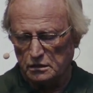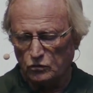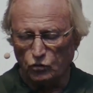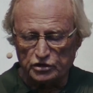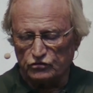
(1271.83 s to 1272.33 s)

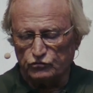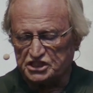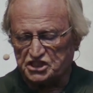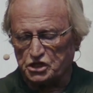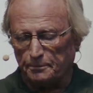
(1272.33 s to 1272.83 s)
Well, do we
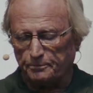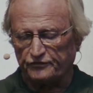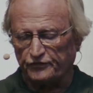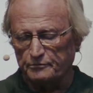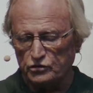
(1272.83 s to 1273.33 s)
stop her
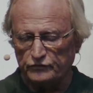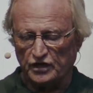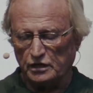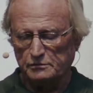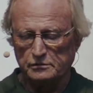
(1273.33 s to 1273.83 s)
from moving?
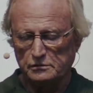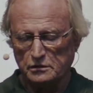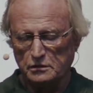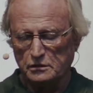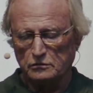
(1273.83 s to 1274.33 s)

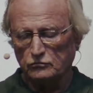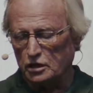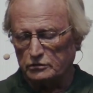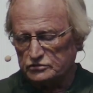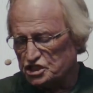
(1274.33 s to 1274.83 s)

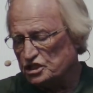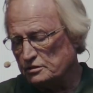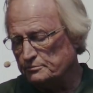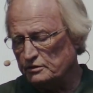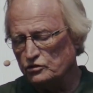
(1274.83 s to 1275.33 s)
Well, she
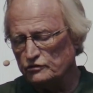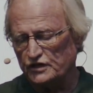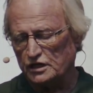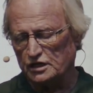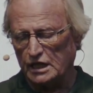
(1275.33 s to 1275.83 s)
could be
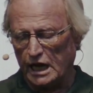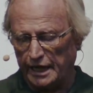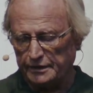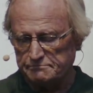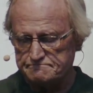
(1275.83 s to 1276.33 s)
moving and
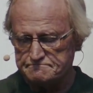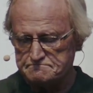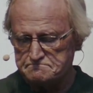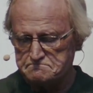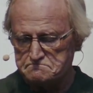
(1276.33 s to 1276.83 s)
die,
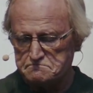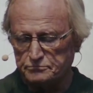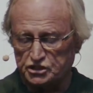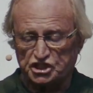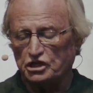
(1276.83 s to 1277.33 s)

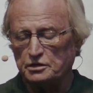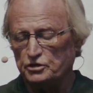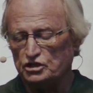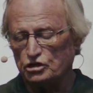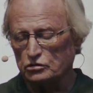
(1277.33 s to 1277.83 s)
but she could be
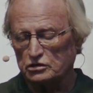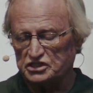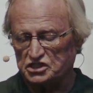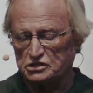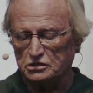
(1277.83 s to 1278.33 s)
totally
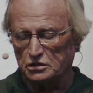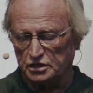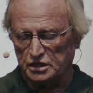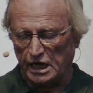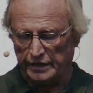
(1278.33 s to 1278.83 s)
still
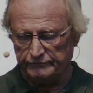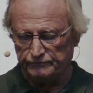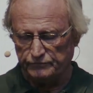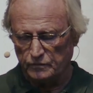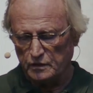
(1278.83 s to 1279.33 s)
and die.
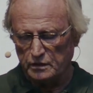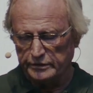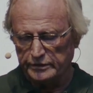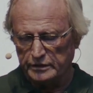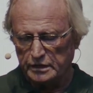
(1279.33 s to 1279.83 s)

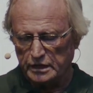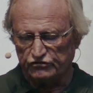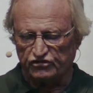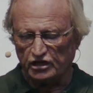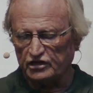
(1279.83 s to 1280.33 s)
And
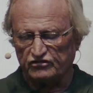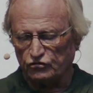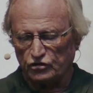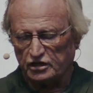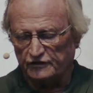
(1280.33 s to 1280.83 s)
Jenny's
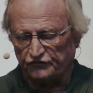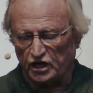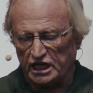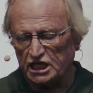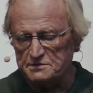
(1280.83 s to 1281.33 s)
looking for
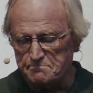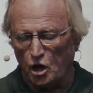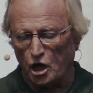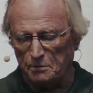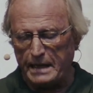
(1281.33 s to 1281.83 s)
any
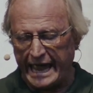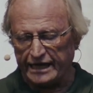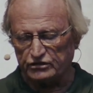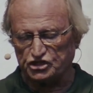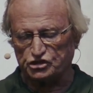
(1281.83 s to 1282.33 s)
mom
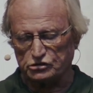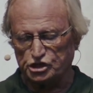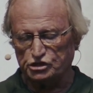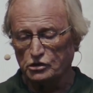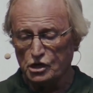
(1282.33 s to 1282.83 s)
answer
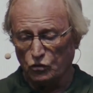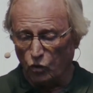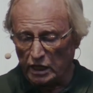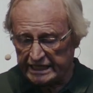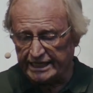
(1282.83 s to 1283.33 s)
to
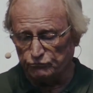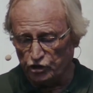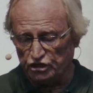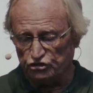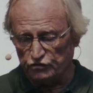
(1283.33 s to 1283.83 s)
what can
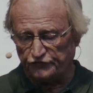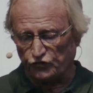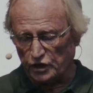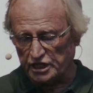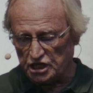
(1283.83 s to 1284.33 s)
we do
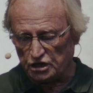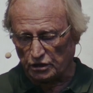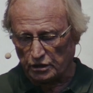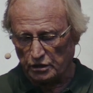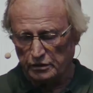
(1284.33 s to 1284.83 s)
for a year?